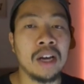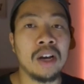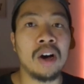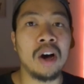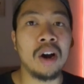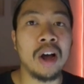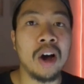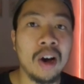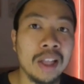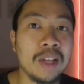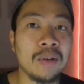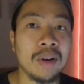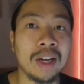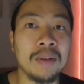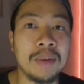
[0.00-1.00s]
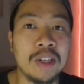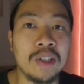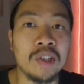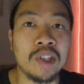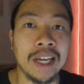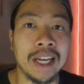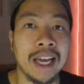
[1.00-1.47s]
I highly recommend you
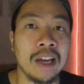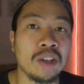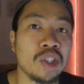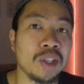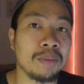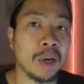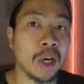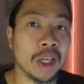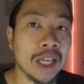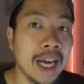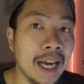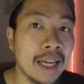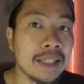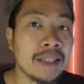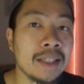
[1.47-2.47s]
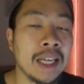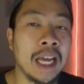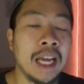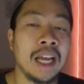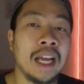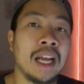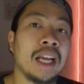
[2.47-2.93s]
check out Ship My Cards.
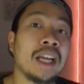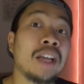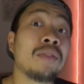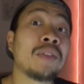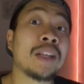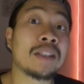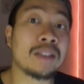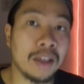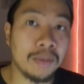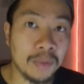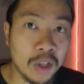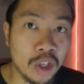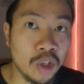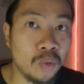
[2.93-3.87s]
If that's something you'd